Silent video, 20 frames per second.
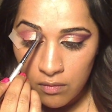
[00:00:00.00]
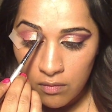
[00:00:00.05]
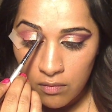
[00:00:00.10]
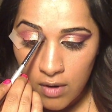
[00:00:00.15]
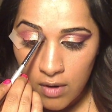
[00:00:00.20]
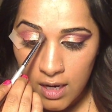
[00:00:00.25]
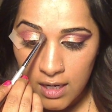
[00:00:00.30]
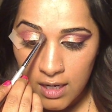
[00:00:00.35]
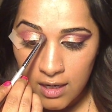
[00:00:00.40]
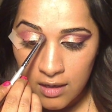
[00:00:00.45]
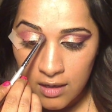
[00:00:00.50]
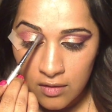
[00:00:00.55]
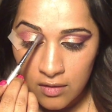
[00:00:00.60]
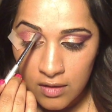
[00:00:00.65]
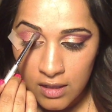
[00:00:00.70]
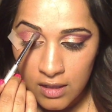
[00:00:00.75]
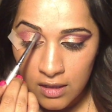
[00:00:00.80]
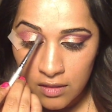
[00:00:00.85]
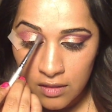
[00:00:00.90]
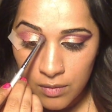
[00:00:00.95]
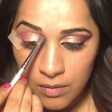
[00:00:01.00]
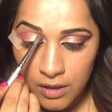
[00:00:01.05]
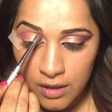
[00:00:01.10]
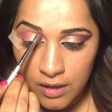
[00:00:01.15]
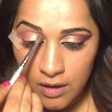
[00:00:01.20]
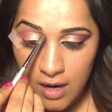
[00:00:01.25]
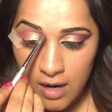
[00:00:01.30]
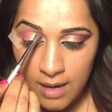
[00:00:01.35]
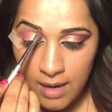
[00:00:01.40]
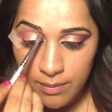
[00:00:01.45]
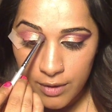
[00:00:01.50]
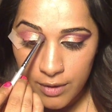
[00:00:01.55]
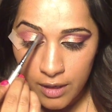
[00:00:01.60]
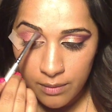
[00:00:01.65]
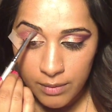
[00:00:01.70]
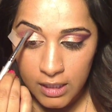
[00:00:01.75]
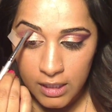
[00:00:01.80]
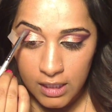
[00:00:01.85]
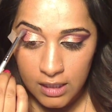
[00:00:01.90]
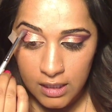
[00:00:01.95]
right underneath where your eyebrow
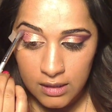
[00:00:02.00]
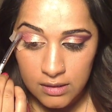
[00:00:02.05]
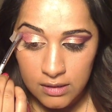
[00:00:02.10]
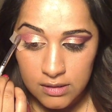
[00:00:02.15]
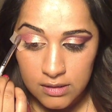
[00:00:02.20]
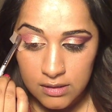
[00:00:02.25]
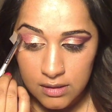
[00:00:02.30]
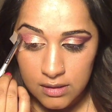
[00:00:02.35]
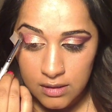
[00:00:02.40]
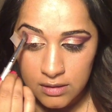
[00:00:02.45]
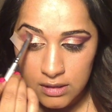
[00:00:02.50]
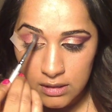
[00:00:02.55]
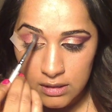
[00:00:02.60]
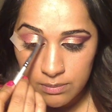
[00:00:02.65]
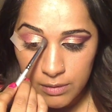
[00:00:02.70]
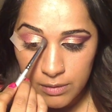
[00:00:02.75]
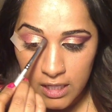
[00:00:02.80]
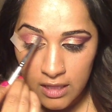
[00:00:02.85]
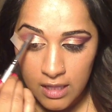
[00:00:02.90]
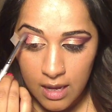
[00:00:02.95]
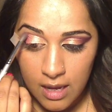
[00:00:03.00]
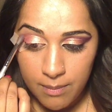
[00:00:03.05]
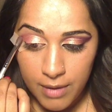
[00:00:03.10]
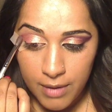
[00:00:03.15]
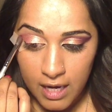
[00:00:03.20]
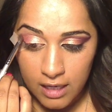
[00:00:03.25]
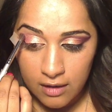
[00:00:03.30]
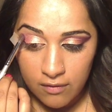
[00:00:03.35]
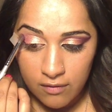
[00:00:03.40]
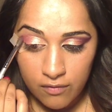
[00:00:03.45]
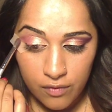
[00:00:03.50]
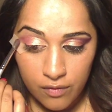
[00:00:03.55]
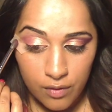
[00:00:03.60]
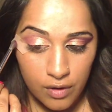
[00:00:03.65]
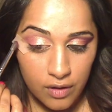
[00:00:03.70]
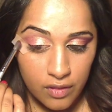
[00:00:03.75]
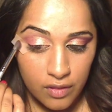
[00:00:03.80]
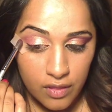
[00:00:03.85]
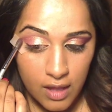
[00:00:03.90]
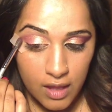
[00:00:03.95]
begins. And just blend that back and
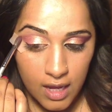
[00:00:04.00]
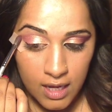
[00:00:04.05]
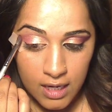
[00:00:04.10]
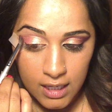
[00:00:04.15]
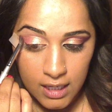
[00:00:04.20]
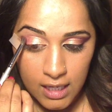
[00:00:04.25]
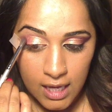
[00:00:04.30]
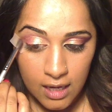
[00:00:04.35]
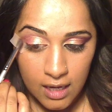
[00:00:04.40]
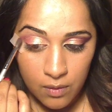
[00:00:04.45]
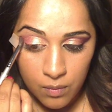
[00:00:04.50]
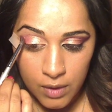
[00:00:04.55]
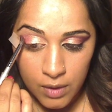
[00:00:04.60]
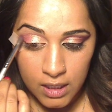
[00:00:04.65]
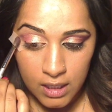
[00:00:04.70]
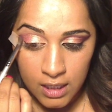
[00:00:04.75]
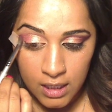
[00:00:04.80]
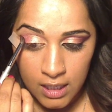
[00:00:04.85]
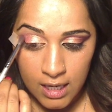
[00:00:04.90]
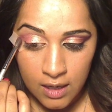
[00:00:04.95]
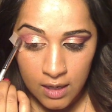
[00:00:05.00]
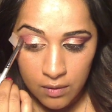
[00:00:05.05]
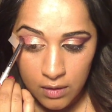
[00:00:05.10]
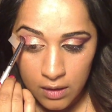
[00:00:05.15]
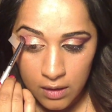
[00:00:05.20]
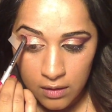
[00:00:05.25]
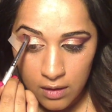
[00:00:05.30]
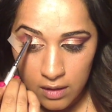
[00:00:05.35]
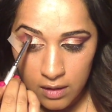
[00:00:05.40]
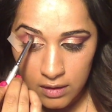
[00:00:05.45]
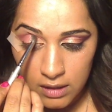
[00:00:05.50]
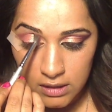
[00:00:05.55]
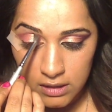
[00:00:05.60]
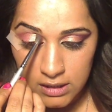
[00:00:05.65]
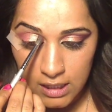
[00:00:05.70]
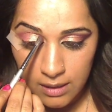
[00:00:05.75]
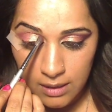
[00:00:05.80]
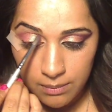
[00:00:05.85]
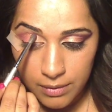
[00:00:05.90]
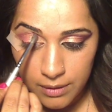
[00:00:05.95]
forth. And again, wing it out along the
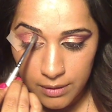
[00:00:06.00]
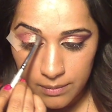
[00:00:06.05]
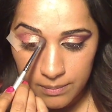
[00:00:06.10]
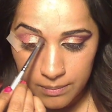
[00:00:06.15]
tape.